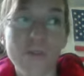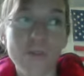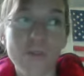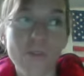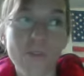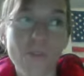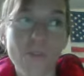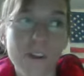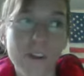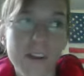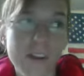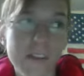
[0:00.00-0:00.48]

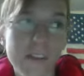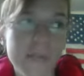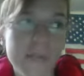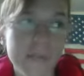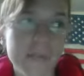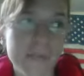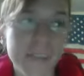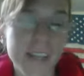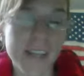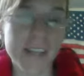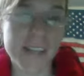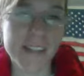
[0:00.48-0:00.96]
For.
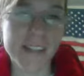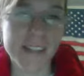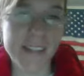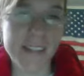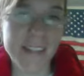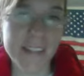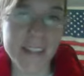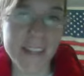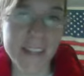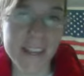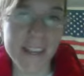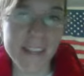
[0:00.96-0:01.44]

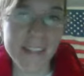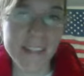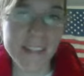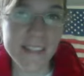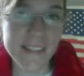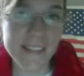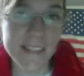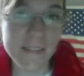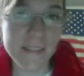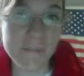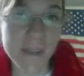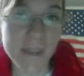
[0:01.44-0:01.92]
The kids
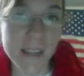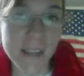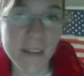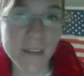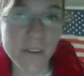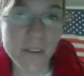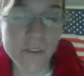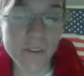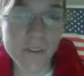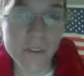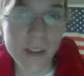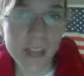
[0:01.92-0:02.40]

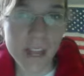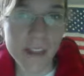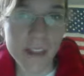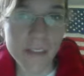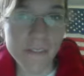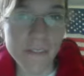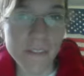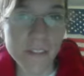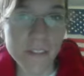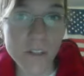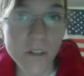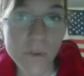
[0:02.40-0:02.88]
made
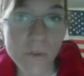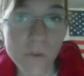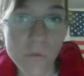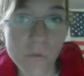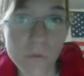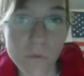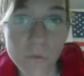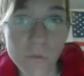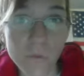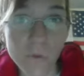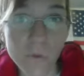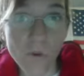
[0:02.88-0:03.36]
crafts
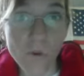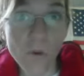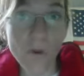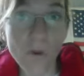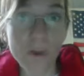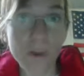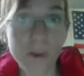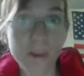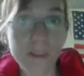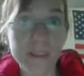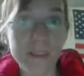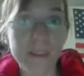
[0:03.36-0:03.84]

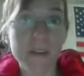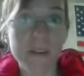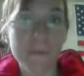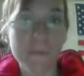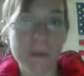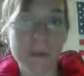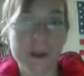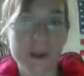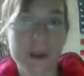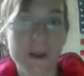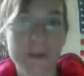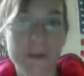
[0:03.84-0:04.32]
for their
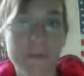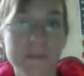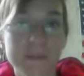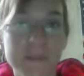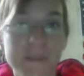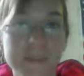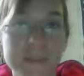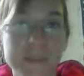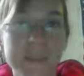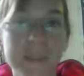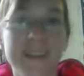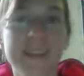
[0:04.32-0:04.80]
moms.